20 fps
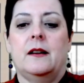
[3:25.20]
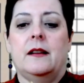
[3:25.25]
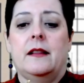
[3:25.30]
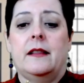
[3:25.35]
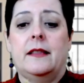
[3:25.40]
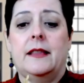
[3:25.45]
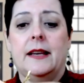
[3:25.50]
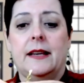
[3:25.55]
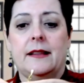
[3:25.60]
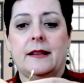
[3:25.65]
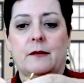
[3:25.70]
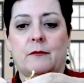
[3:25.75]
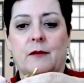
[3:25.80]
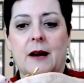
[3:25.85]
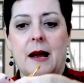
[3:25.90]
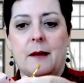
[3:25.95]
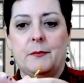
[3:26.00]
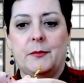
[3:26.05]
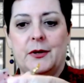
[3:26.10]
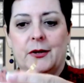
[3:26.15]
thing that
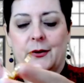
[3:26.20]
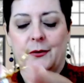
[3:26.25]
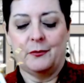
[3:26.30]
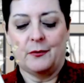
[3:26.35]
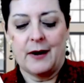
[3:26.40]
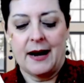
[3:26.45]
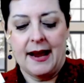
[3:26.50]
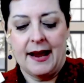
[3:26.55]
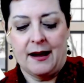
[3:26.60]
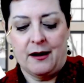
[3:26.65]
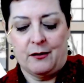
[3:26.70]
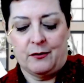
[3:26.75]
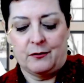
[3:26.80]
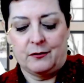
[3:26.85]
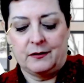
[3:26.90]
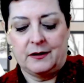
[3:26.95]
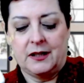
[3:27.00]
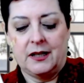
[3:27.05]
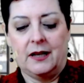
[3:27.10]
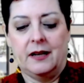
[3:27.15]
wraps
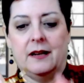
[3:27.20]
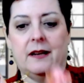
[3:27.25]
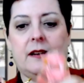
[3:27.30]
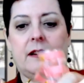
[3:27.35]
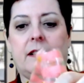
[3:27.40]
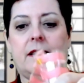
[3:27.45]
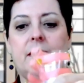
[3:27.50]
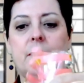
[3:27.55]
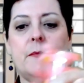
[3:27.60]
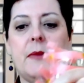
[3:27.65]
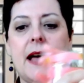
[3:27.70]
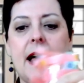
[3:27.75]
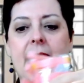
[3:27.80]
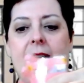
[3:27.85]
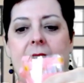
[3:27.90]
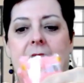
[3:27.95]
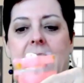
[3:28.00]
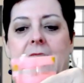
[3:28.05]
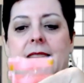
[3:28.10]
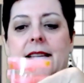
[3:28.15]
around the
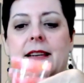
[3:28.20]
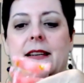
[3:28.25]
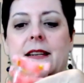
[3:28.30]
bag